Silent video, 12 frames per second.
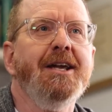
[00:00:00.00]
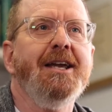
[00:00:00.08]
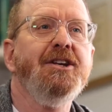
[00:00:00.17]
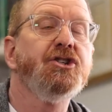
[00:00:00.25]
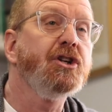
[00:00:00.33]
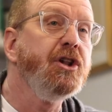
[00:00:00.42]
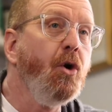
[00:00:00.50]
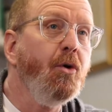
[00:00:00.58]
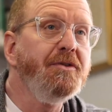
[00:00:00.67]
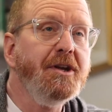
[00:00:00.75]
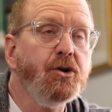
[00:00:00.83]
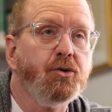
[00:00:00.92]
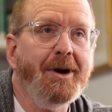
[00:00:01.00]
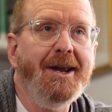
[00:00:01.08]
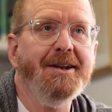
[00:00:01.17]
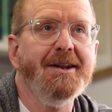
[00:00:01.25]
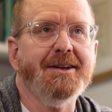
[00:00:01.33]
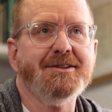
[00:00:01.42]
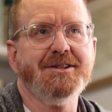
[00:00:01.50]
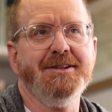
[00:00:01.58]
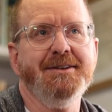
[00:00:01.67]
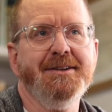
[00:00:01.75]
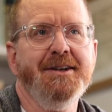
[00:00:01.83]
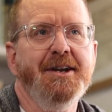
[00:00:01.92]
he's clothed in greatness.
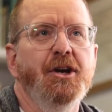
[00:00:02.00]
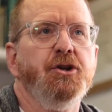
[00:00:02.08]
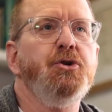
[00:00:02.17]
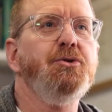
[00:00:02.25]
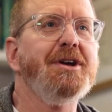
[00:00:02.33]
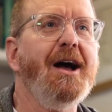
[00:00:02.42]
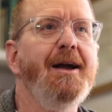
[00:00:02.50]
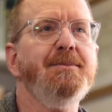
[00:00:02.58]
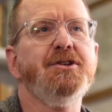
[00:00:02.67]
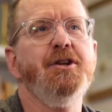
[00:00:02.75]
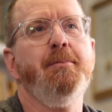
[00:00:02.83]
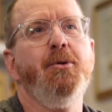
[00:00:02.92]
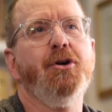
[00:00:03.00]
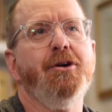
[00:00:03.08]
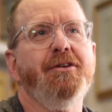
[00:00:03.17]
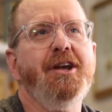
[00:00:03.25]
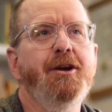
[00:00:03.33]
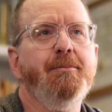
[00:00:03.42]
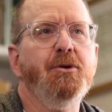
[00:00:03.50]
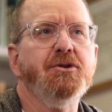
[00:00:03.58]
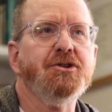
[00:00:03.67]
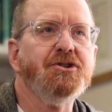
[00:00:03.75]
Two times in the book of Hebrews,